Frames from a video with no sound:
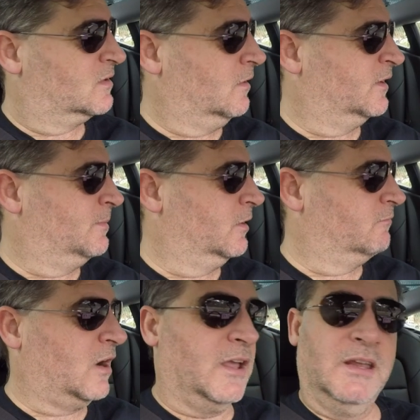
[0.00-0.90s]
the slightest amount
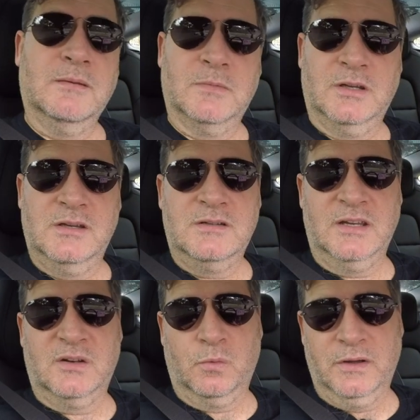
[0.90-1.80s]
of rain means
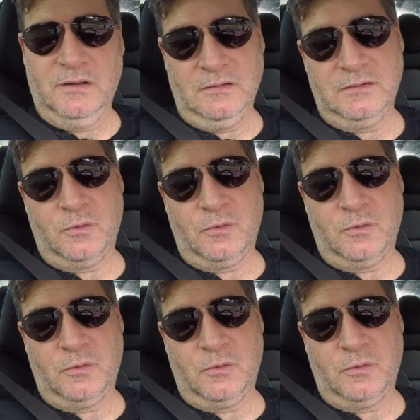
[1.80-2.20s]
it will